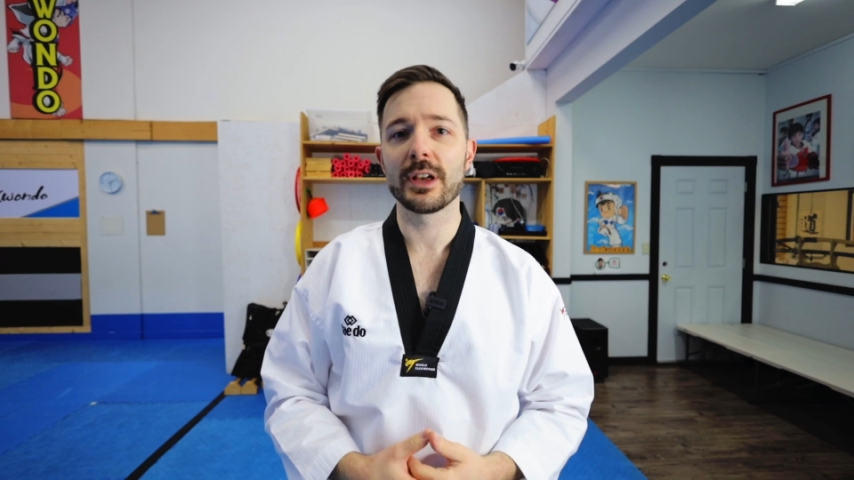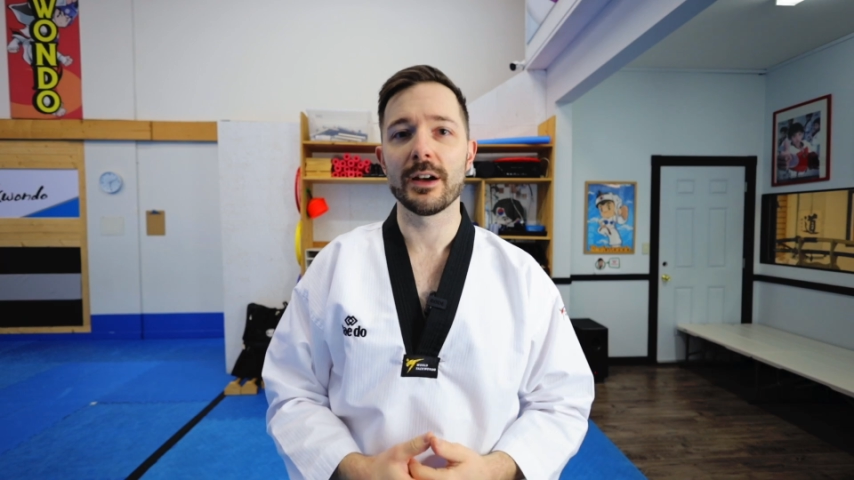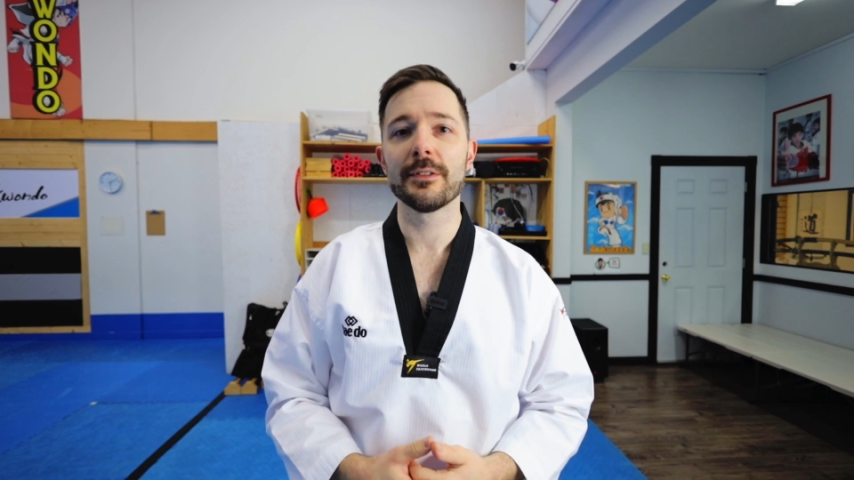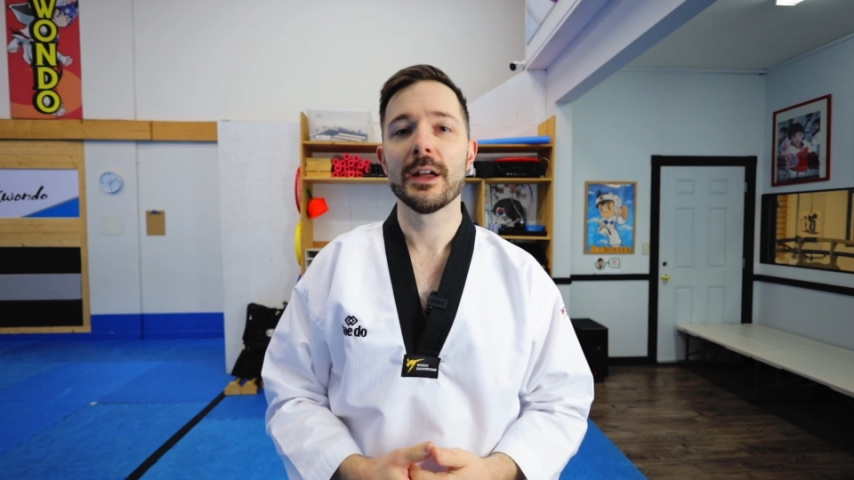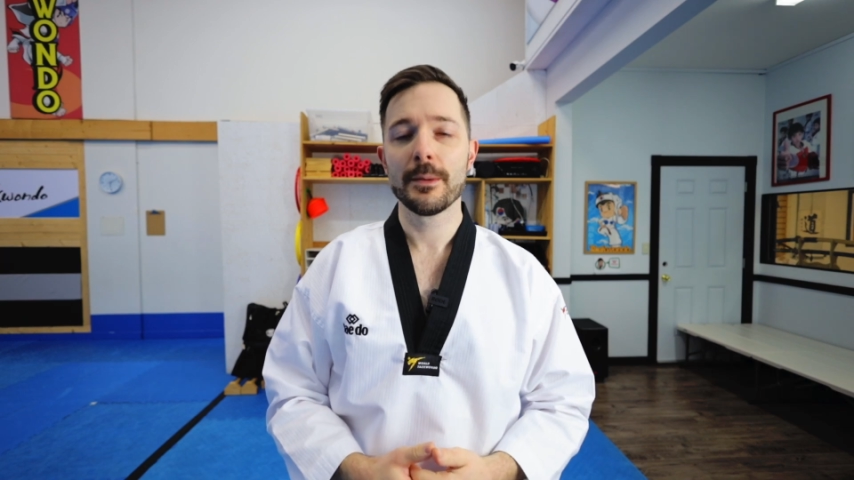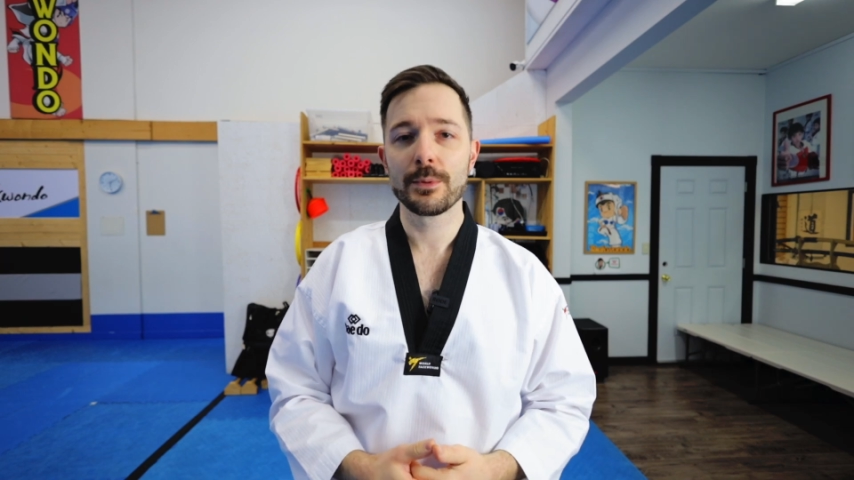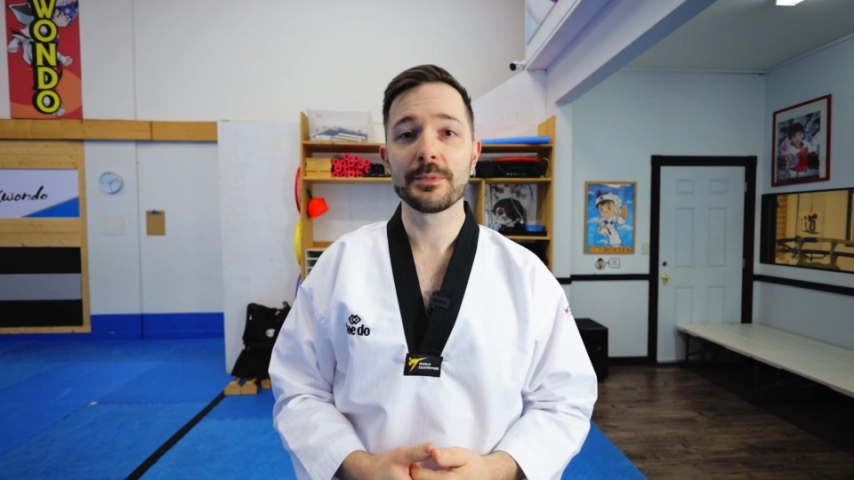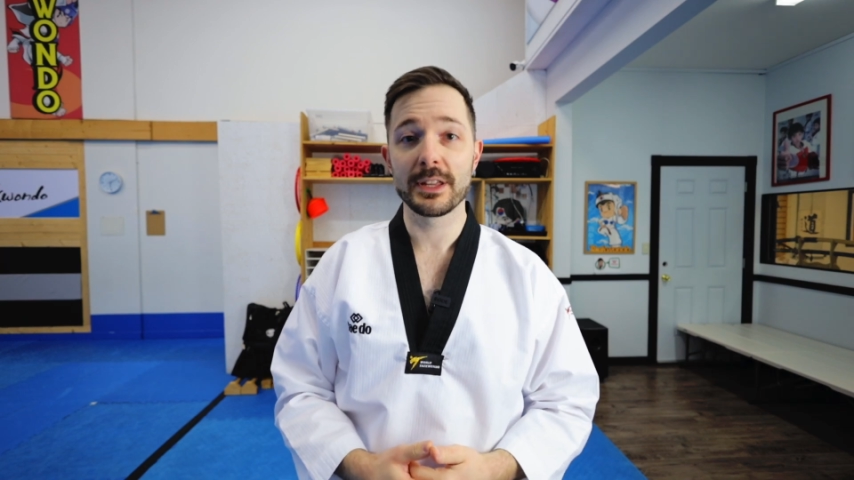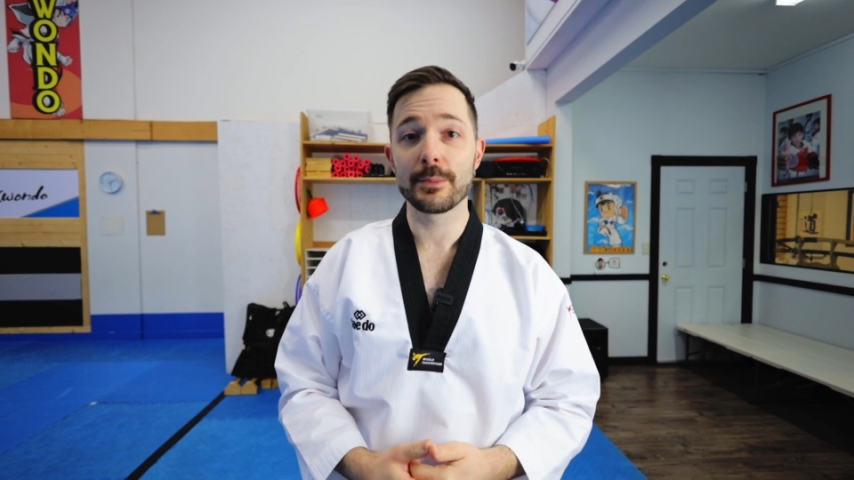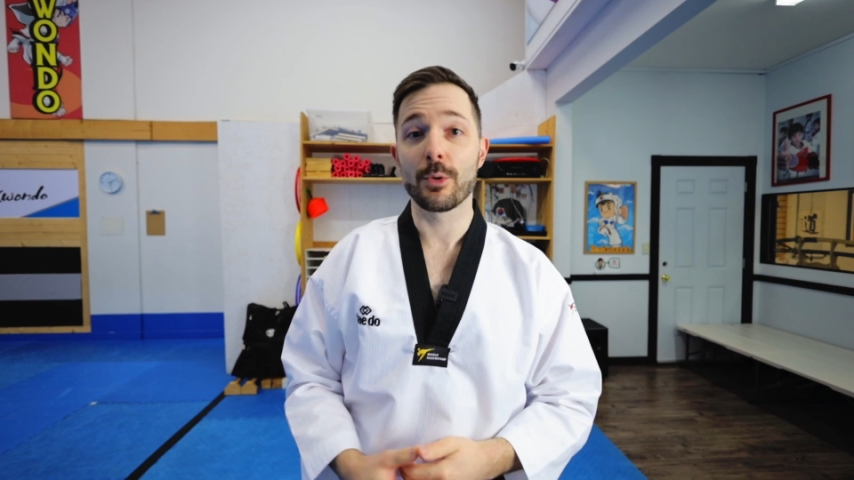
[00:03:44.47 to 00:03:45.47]
of
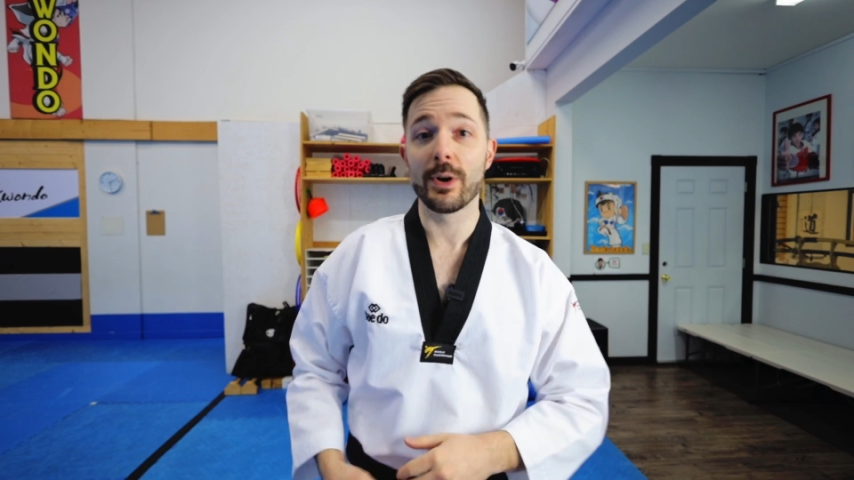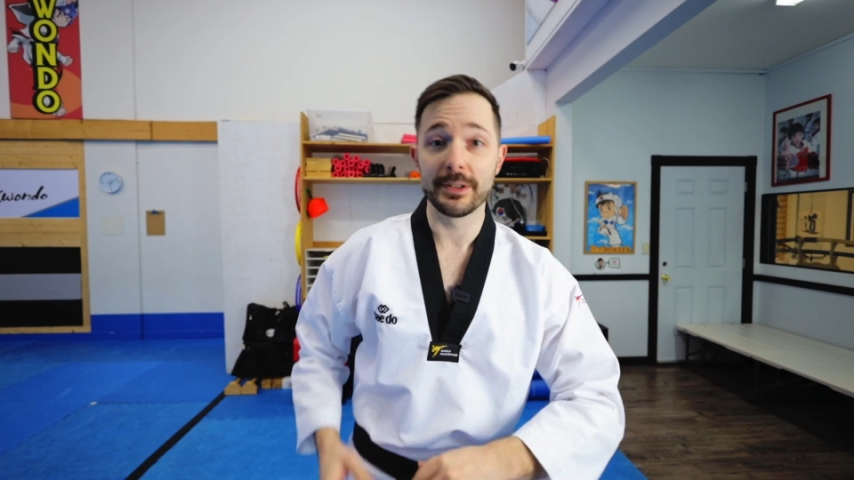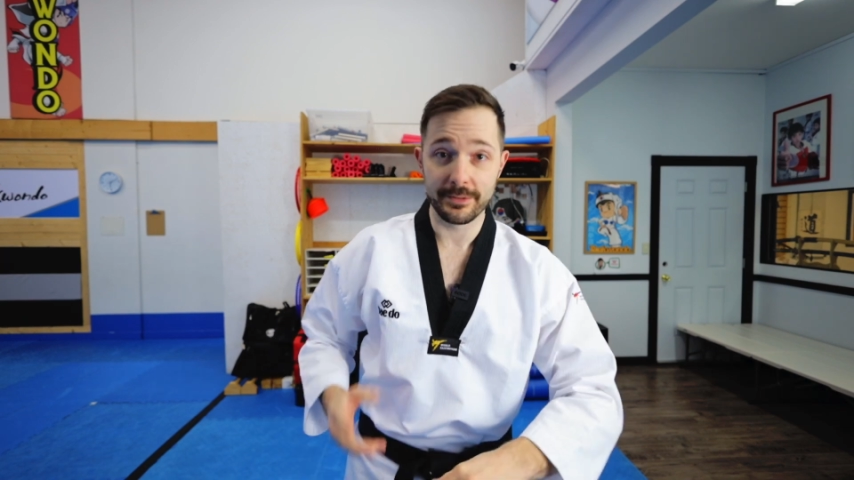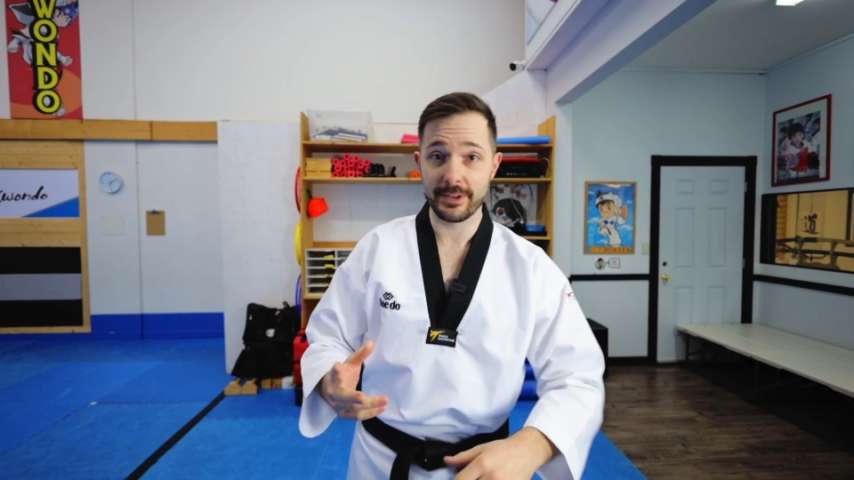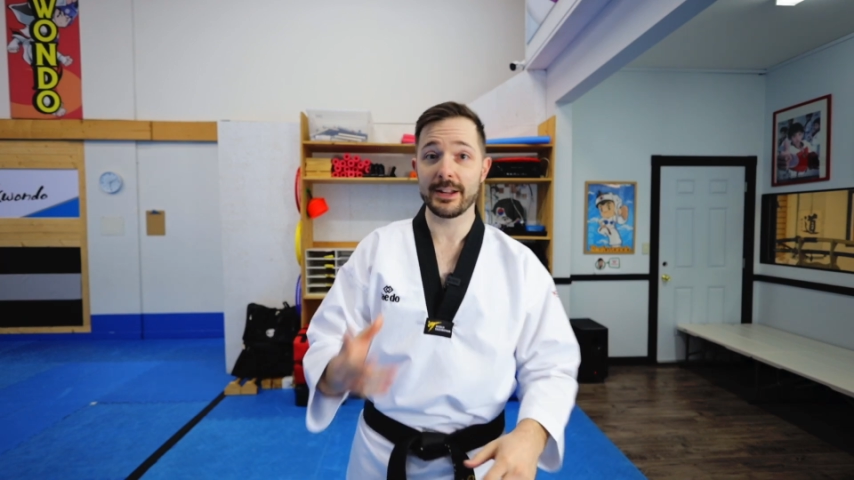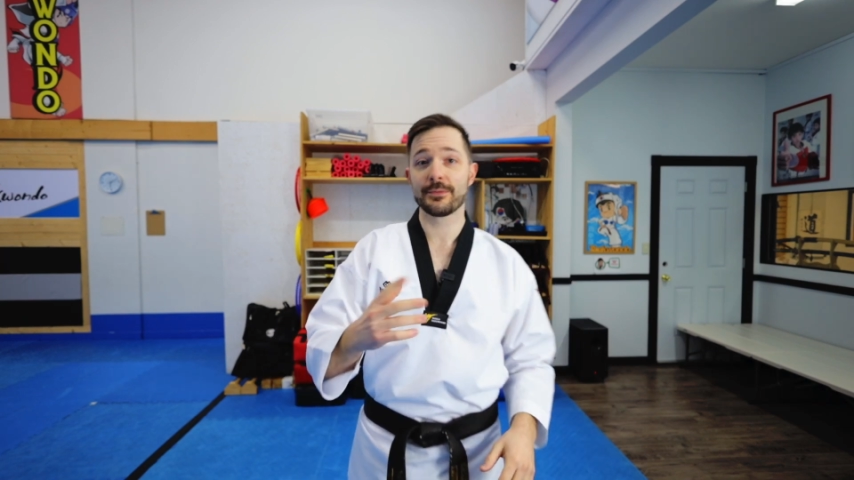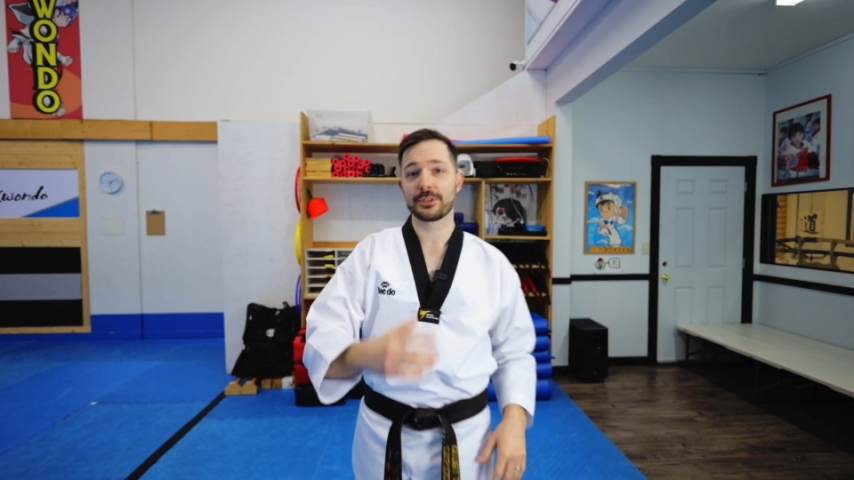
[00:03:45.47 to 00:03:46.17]
pumse number 1, right?